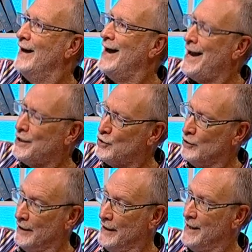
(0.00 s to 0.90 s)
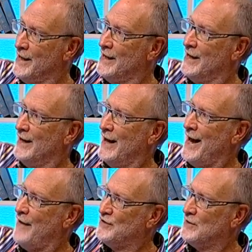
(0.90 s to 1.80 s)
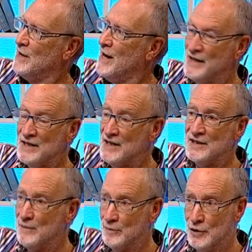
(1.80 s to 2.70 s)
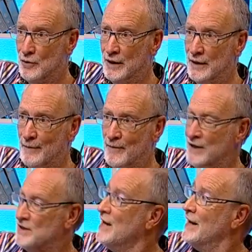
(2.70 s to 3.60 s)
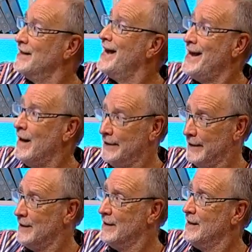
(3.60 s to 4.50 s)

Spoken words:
actually have some kind of system to it. It's not chaotic.